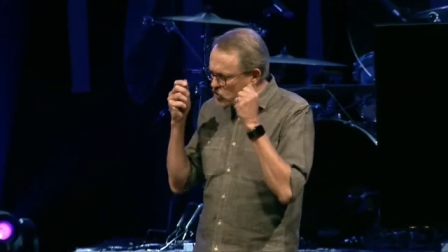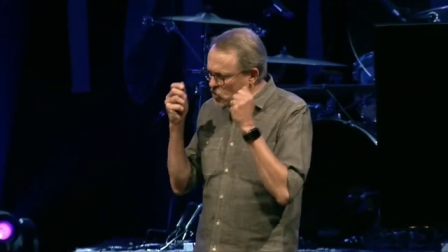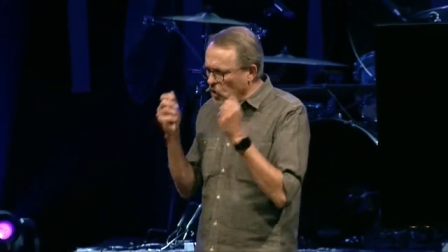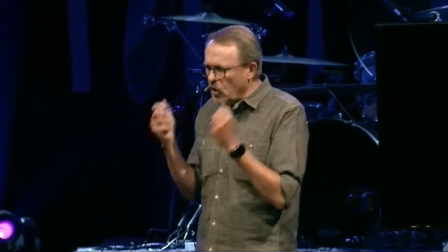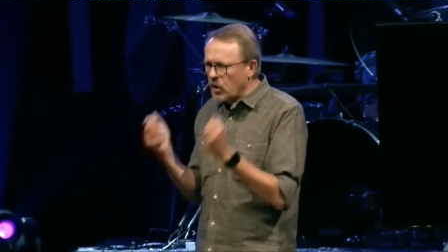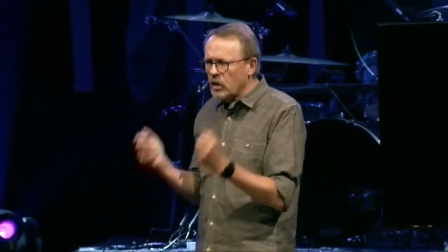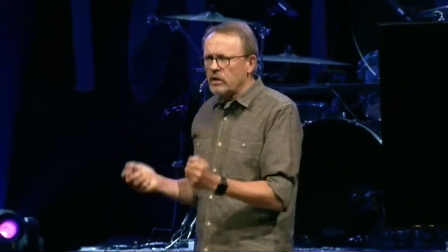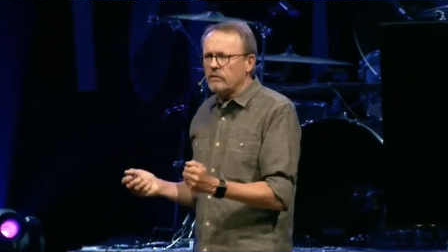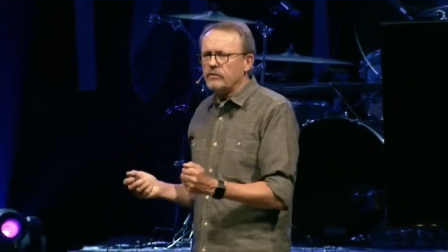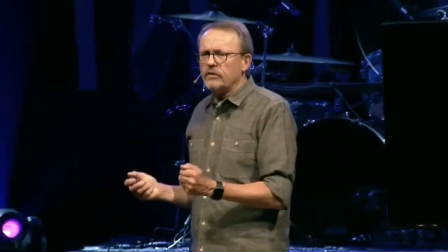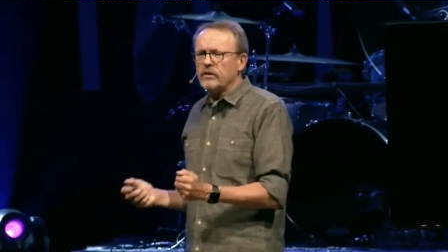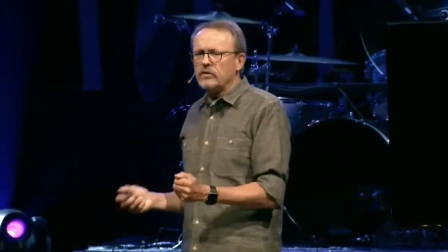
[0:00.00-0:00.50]

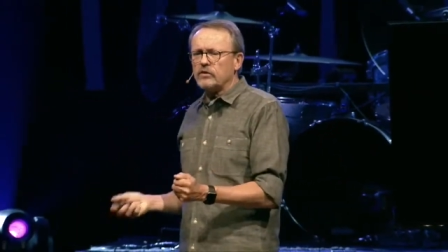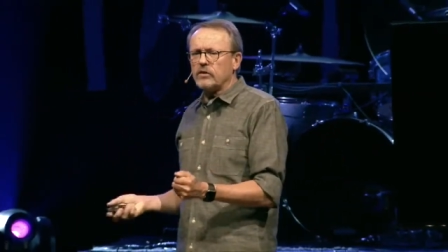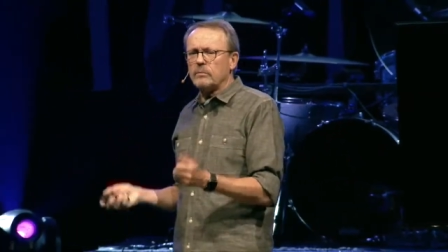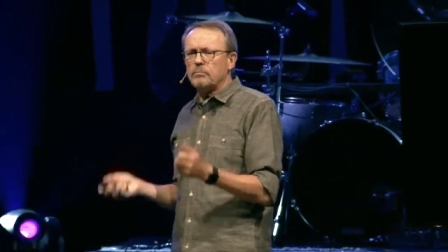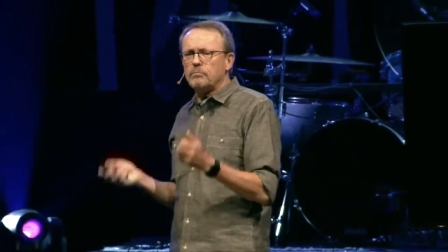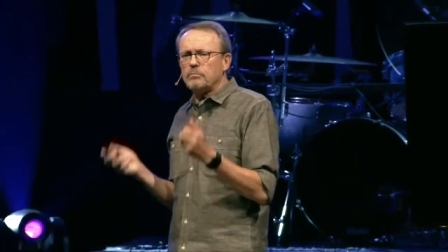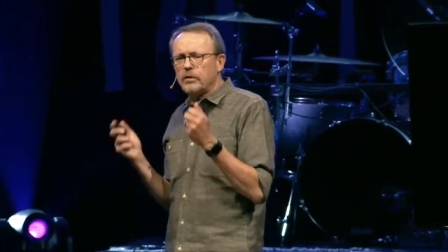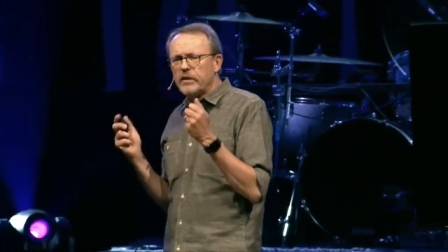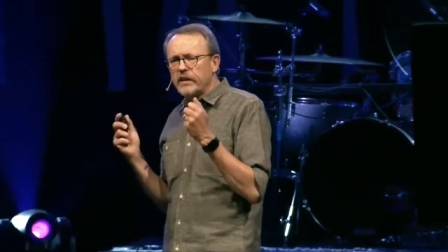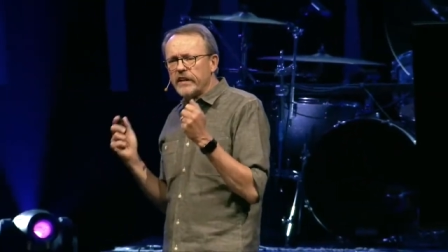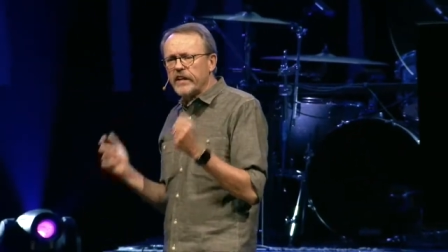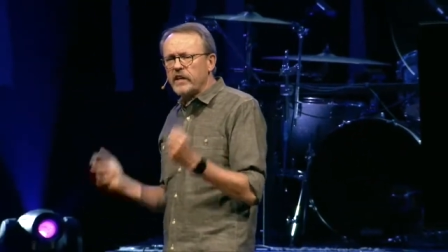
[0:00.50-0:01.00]
all of us and
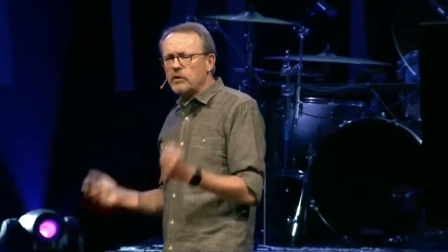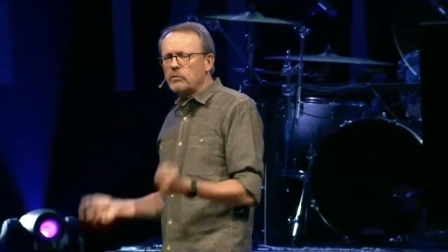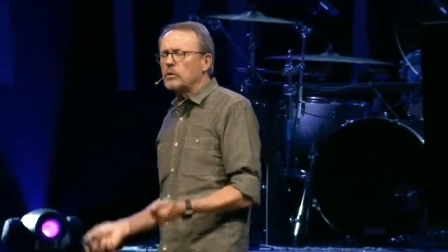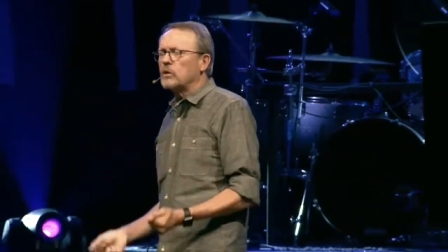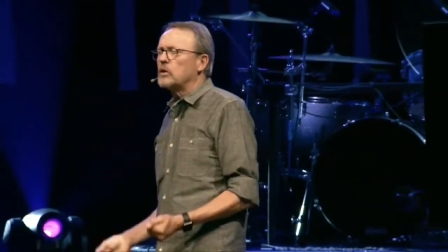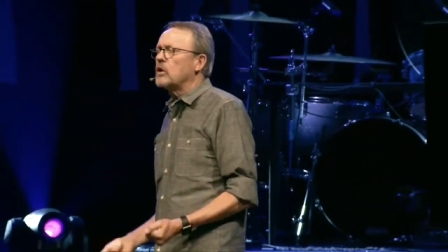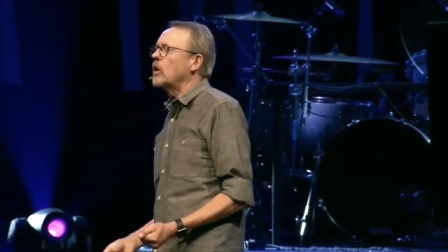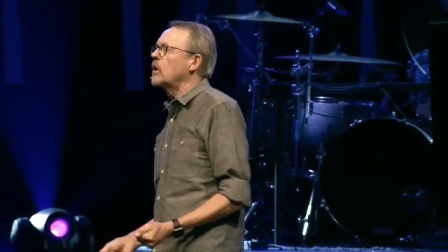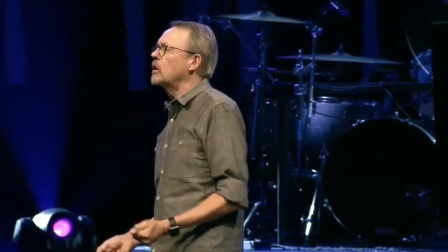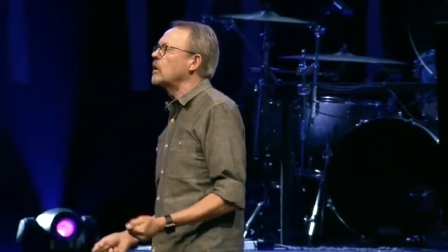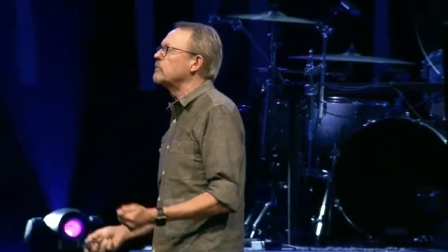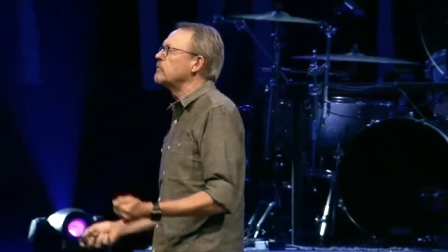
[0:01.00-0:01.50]
plead with
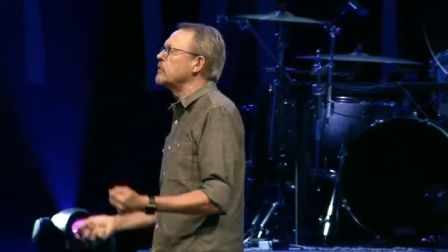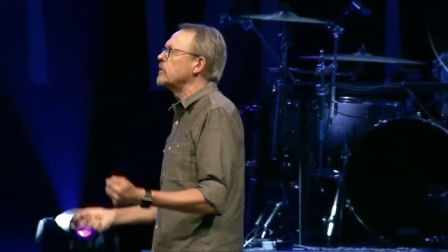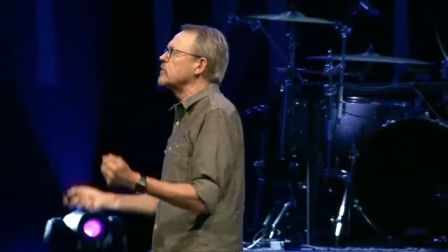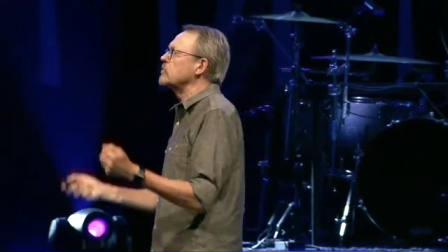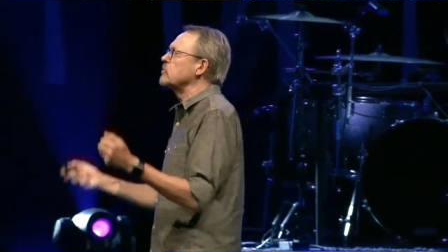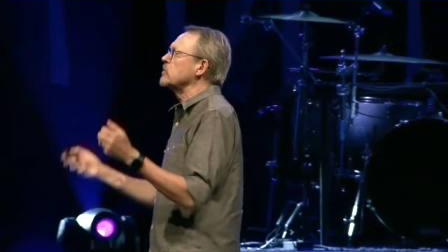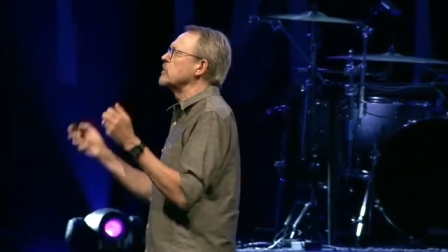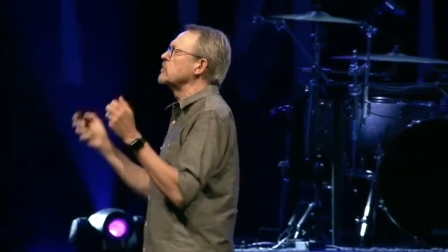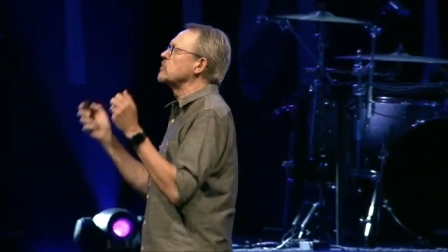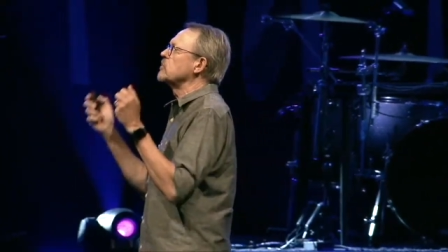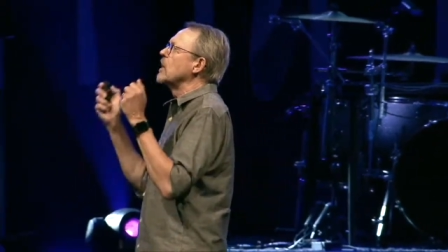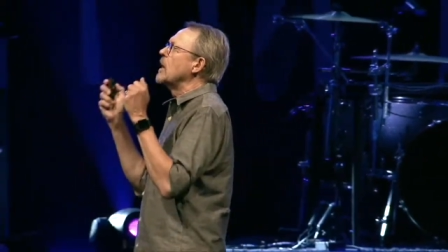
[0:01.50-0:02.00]
all of us
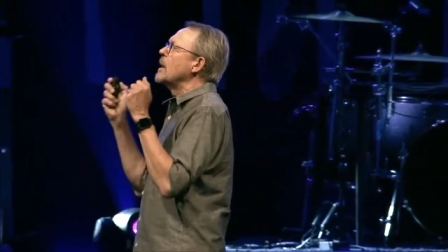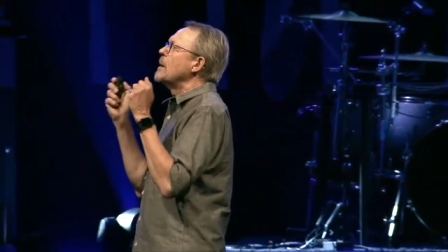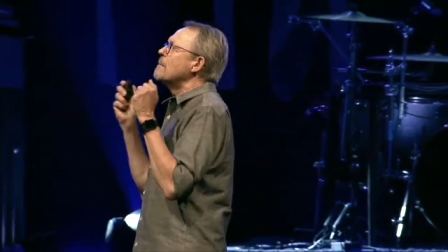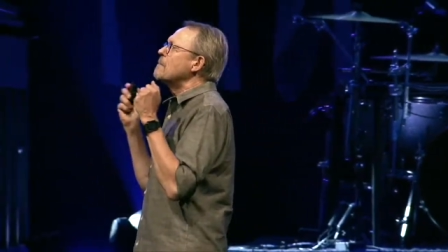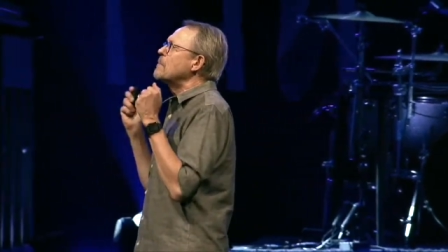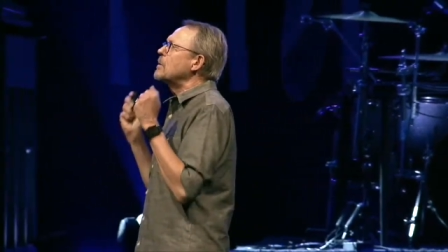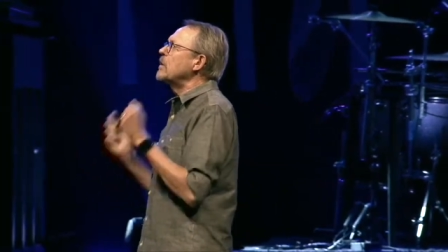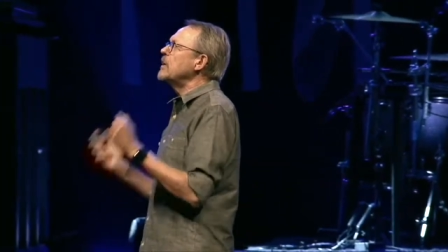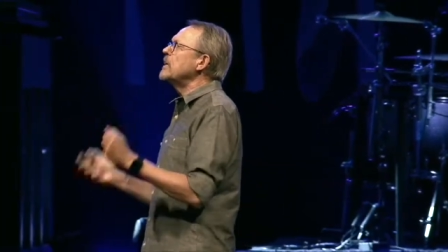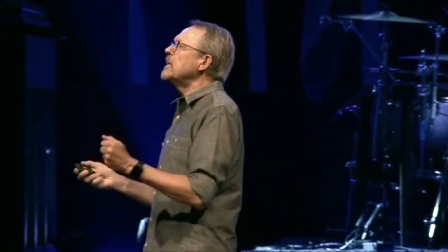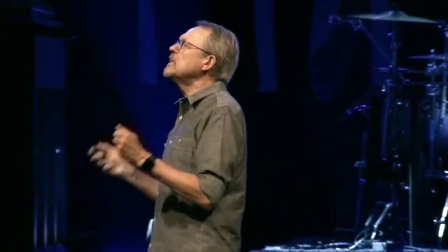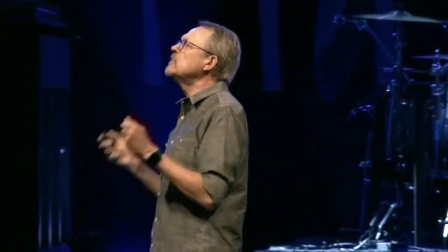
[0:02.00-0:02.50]
is
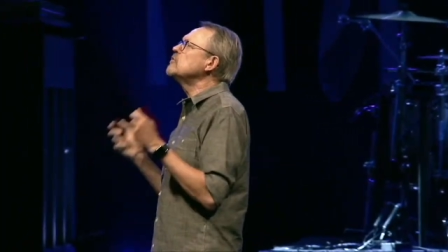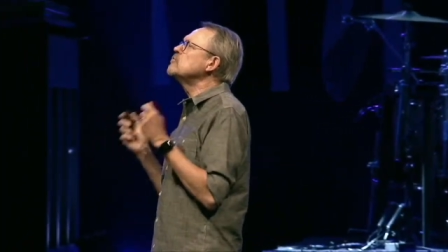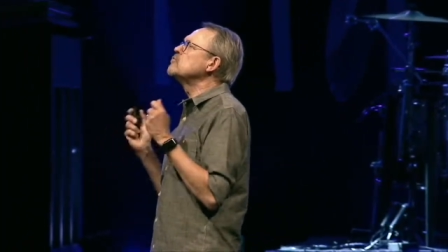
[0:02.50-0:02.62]
please